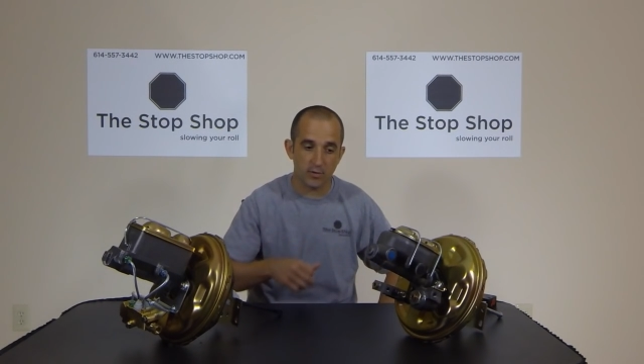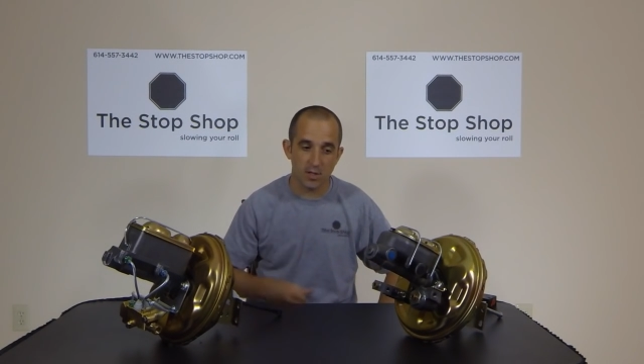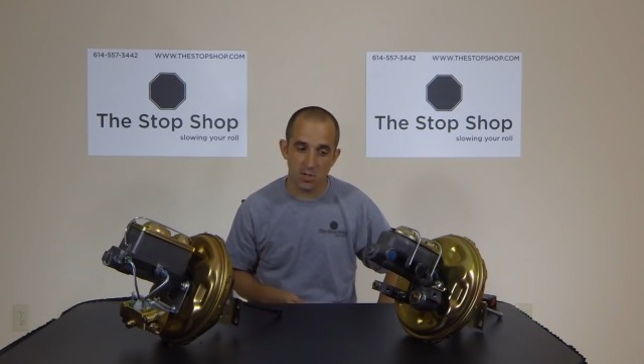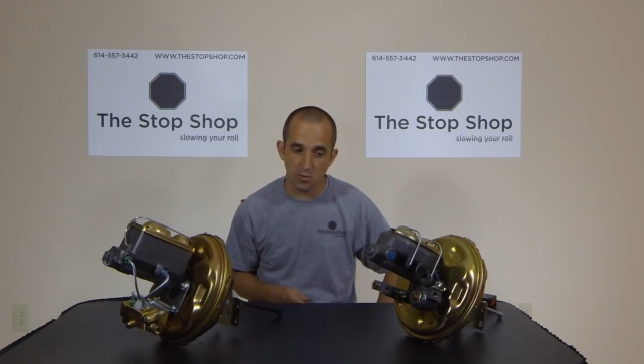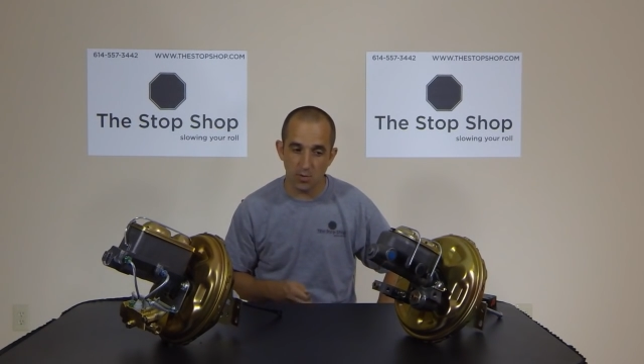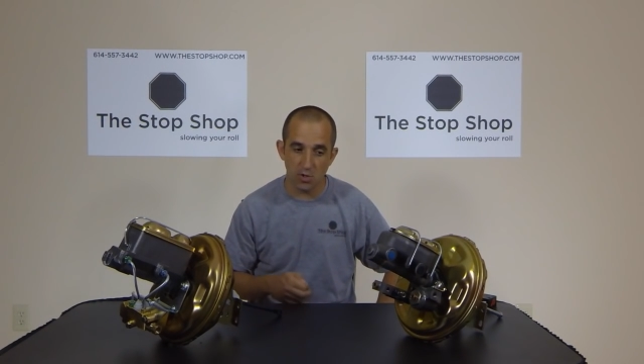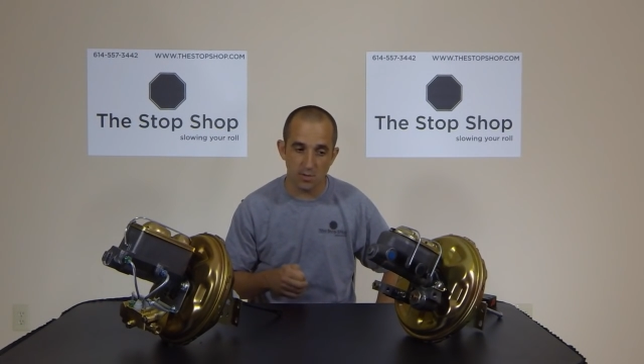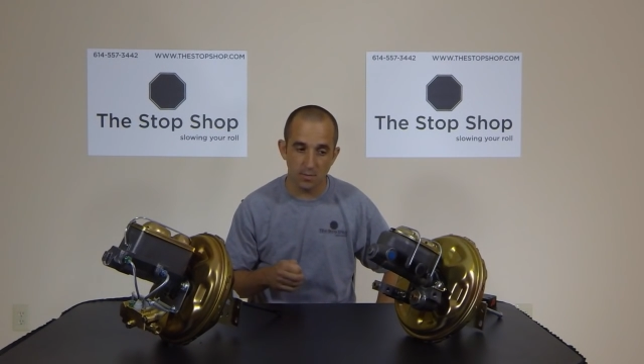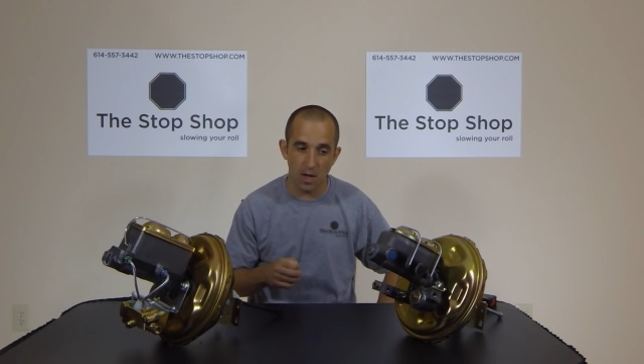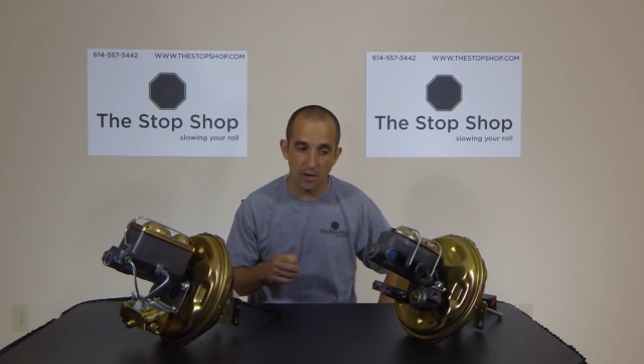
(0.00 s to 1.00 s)

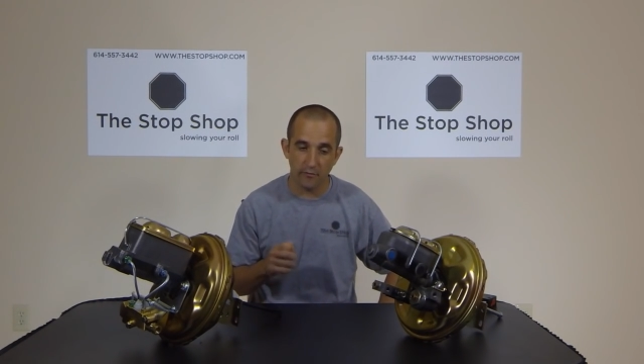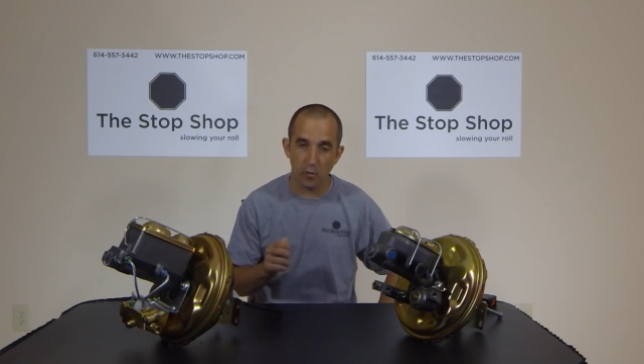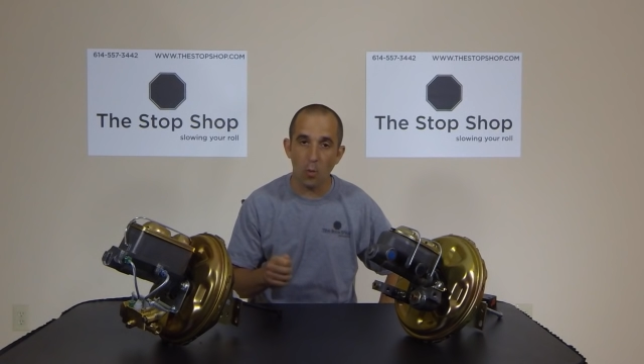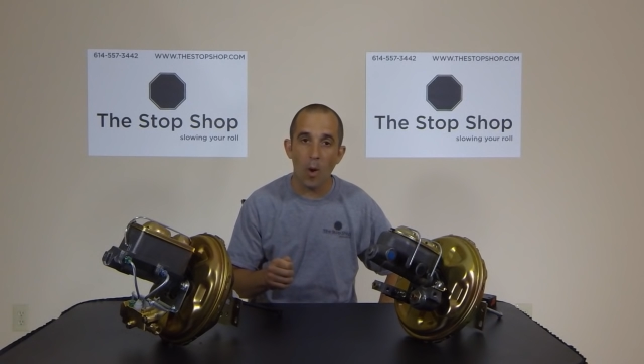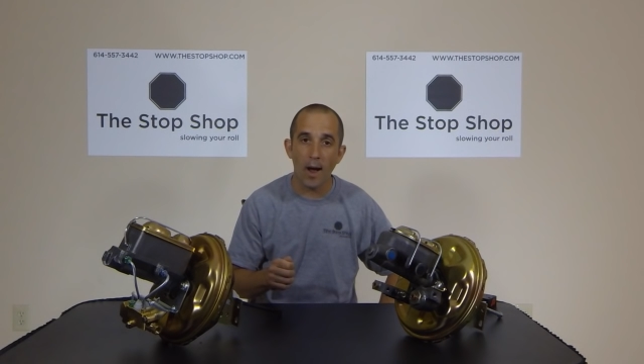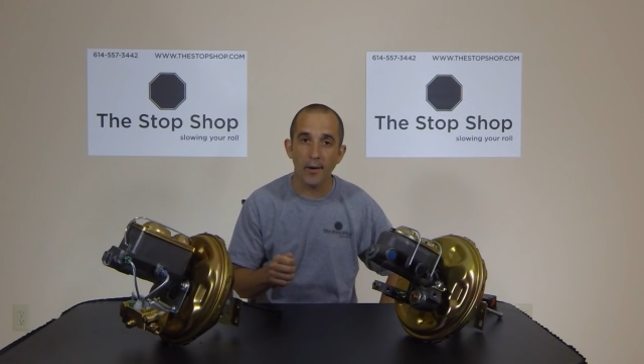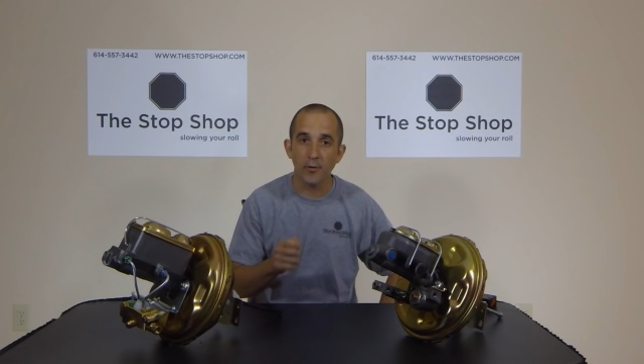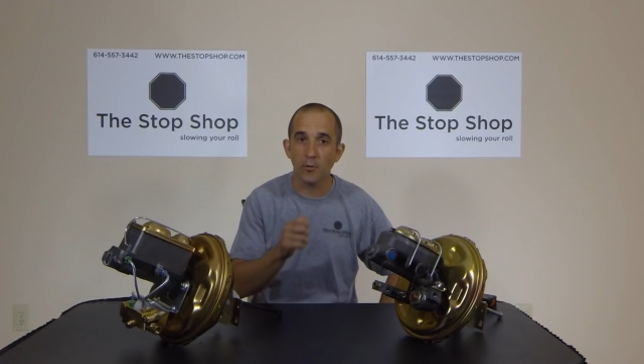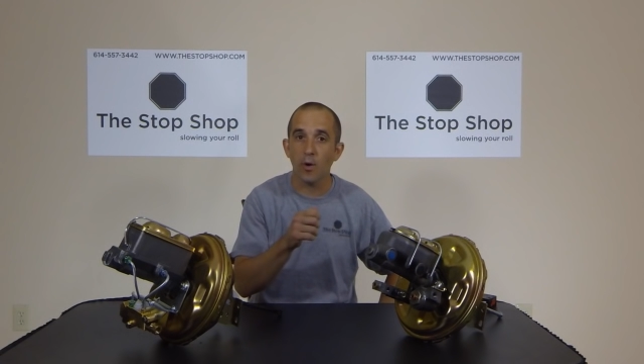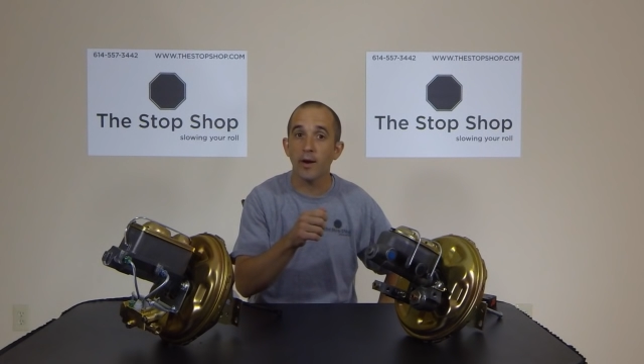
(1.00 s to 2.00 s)
distribution block for a wire
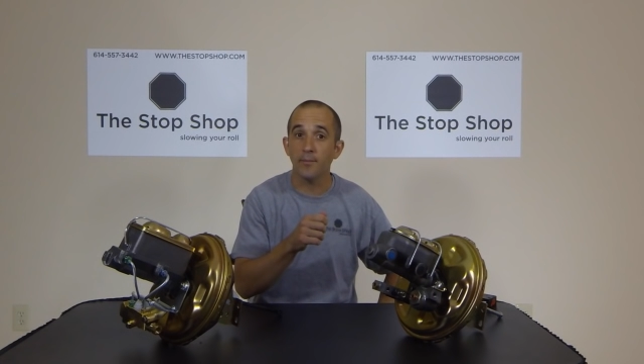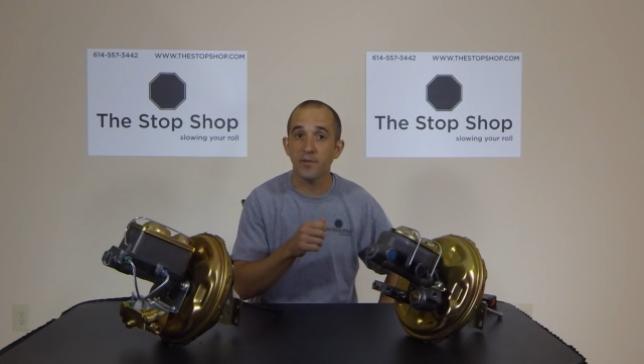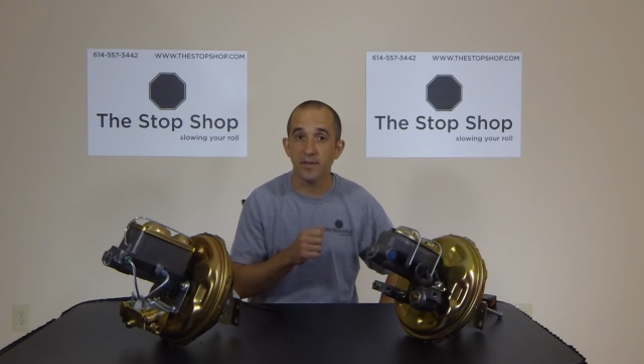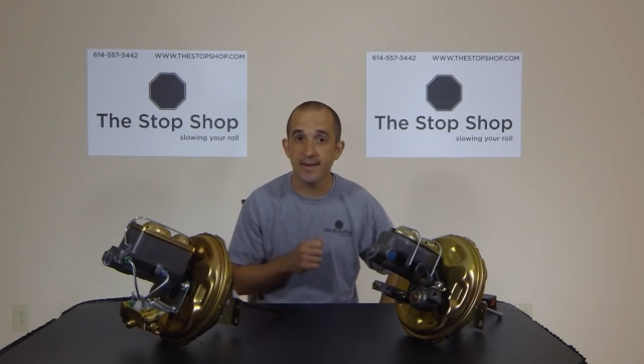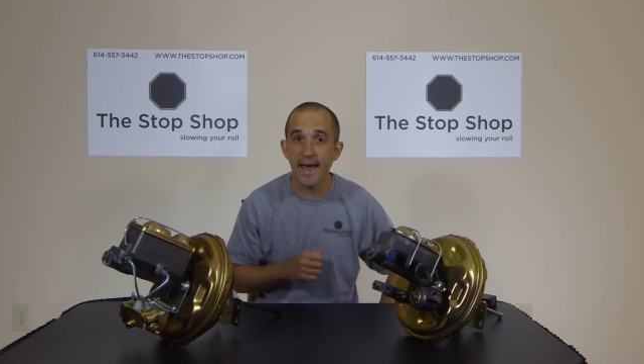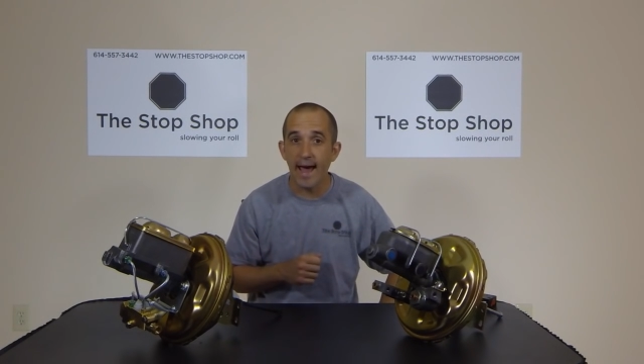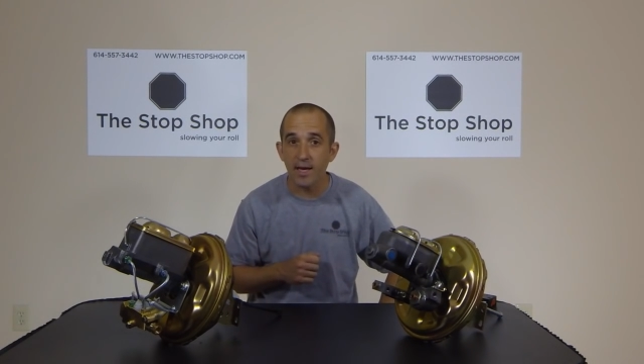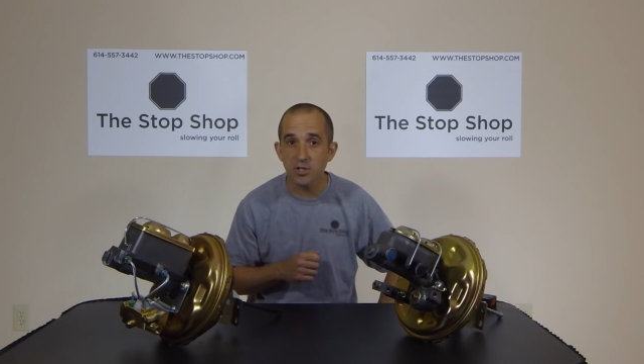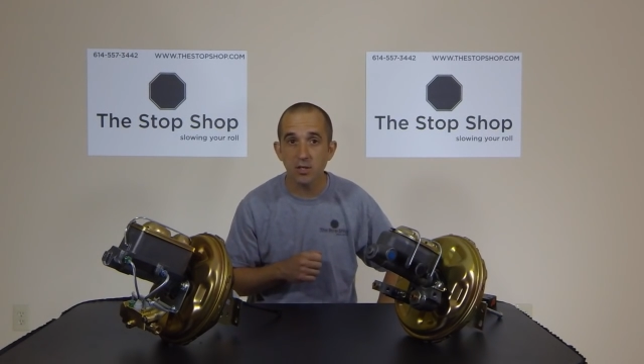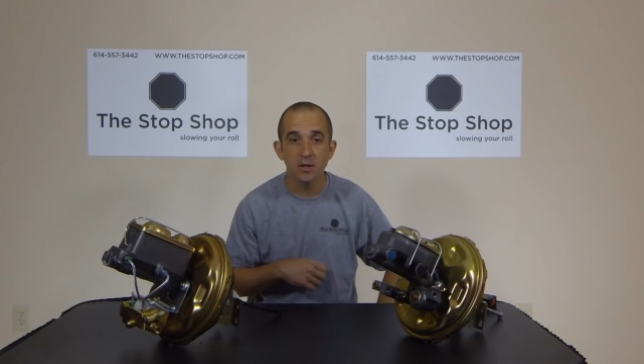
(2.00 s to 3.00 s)
to run up to the dash.